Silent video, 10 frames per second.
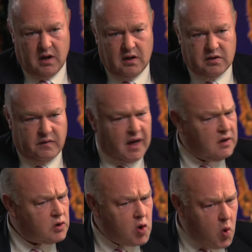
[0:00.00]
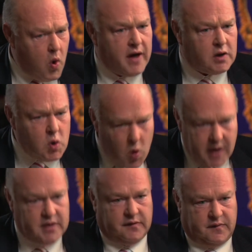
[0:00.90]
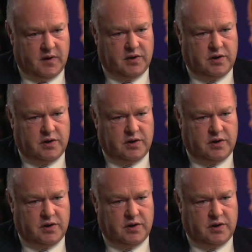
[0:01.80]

So that is quite different